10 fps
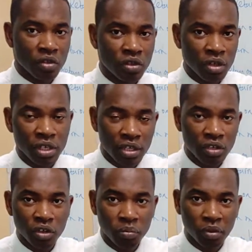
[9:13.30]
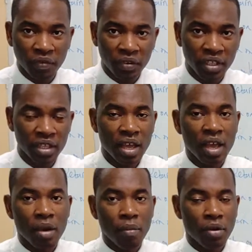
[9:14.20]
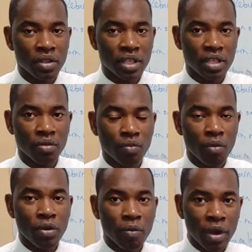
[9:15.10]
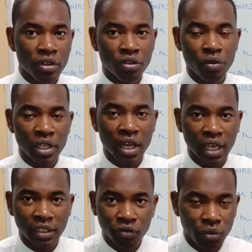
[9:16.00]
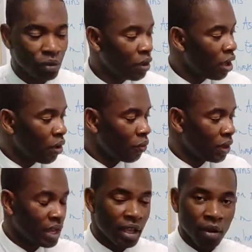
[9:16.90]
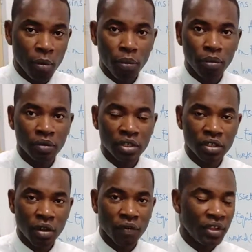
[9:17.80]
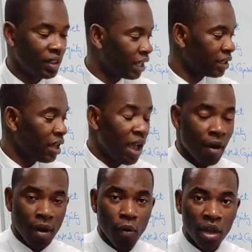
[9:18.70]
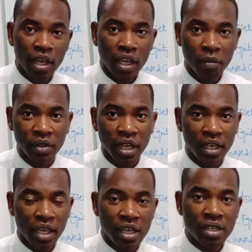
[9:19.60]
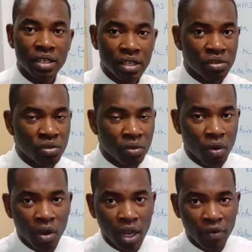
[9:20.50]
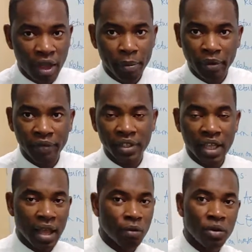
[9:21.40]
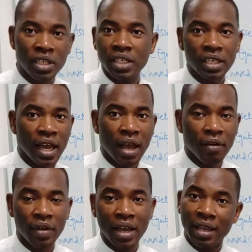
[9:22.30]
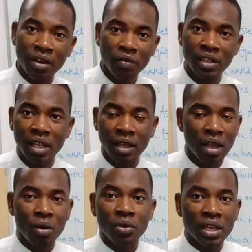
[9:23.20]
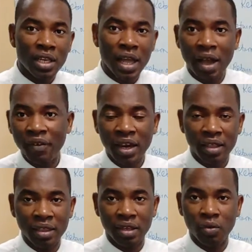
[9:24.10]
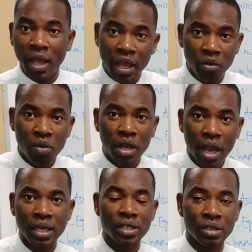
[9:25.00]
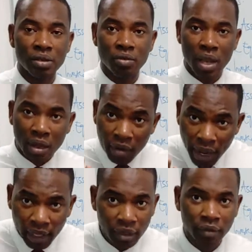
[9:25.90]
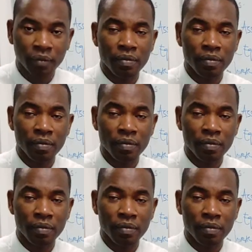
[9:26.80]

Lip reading: such and such profit, but when we went through the cash flow, we ended up discovering that our working capital ate into all of our profit, and we didn't have, at the end of the day, we didn't have anything. We had no cash. We were crying.